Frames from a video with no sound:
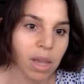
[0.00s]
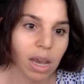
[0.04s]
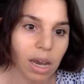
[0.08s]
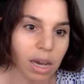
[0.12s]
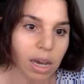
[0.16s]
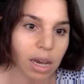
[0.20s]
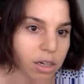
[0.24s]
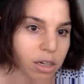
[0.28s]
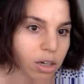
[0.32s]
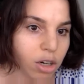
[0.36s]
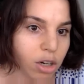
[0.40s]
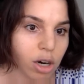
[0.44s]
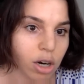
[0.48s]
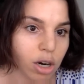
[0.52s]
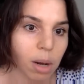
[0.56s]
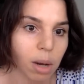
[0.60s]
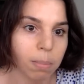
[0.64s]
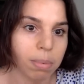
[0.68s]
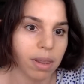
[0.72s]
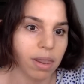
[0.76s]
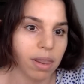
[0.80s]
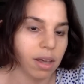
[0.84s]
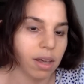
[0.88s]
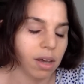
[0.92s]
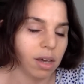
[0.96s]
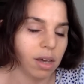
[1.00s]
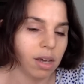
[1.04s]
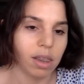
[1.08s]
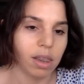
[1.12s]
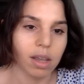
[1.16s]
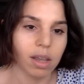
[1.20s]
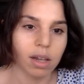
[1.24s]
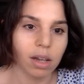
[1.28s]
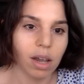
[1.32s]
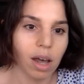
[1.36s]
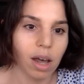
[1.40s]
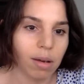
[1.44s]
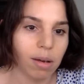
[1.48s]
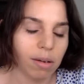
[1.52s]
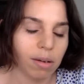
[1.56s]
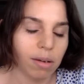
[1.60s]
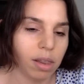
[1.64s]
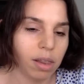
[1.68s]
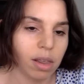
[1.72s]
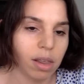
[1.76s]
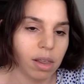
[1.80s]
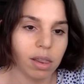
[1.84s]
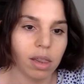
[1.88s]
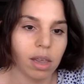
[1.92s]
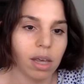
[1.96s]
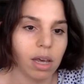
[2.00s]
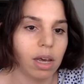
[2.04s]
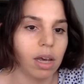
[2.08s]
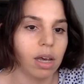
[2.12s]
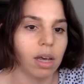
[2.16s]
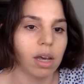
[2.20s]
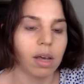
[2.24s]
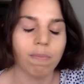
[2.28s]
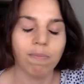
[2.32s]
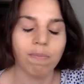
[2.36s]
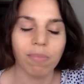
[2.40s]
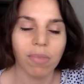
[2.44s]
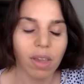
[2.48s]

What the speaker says: in Europe, and the